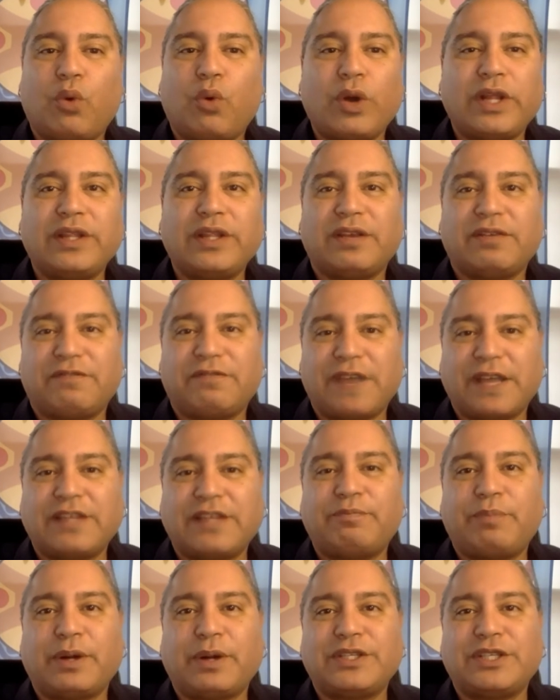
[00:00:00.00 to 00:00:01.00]
the effective
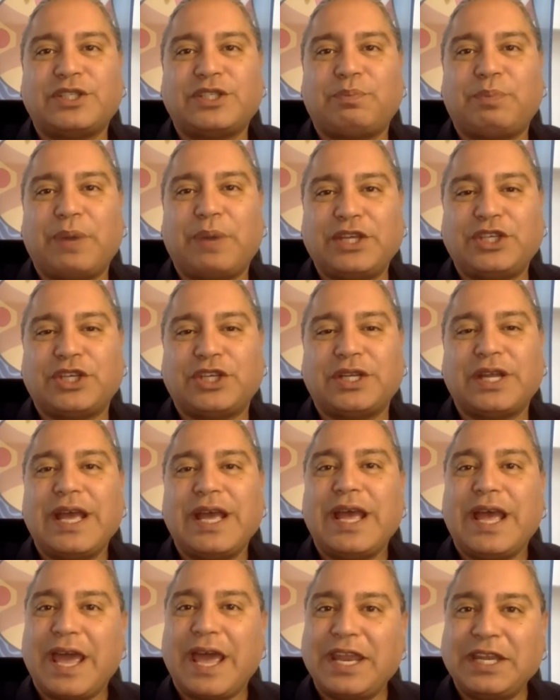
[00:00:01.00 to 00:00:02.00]
participation
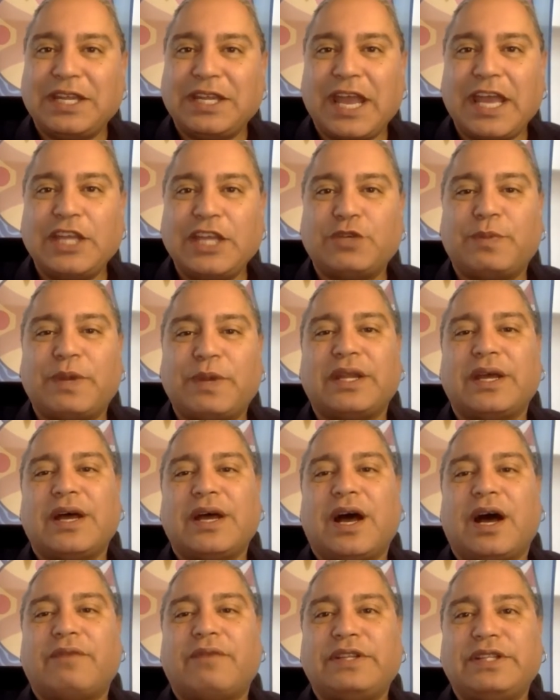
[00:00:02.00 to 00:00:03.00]
and engagement
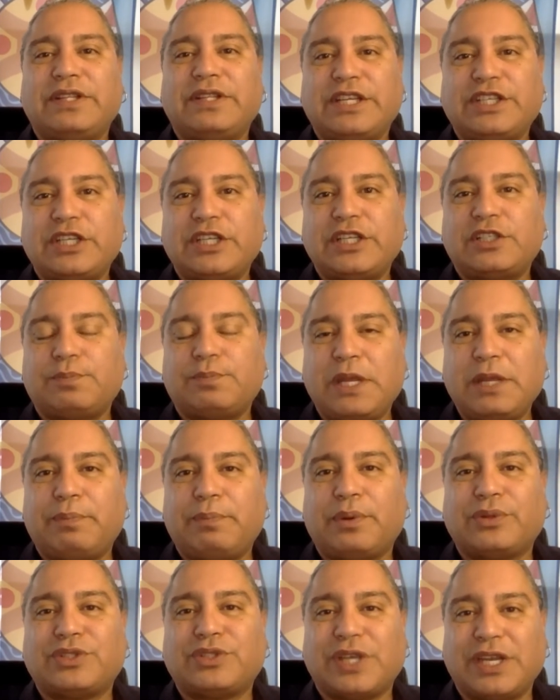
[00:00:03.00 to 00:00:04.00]
of indigenous
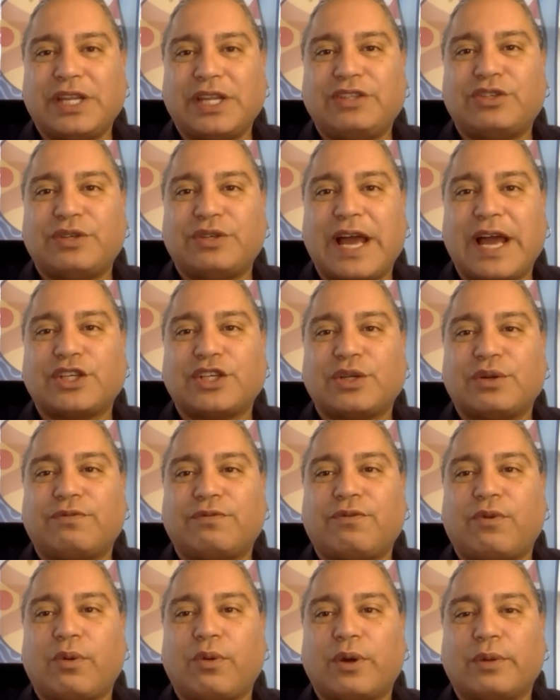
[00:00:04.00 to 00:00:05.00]
peoples in international
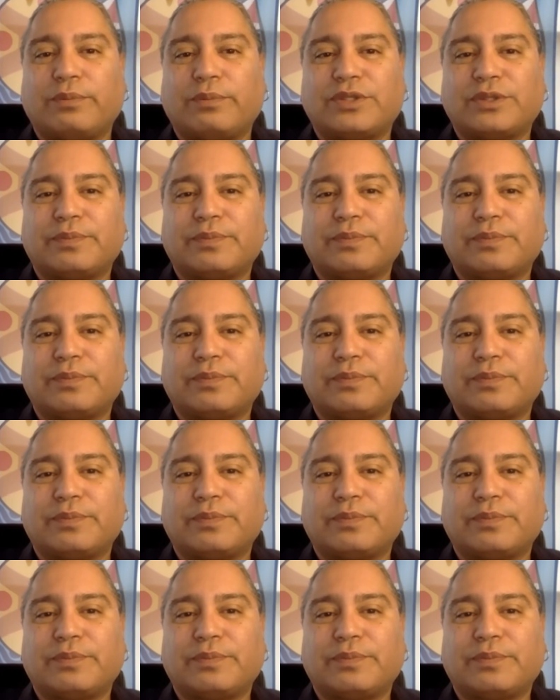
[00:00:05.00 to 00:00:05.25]
forums.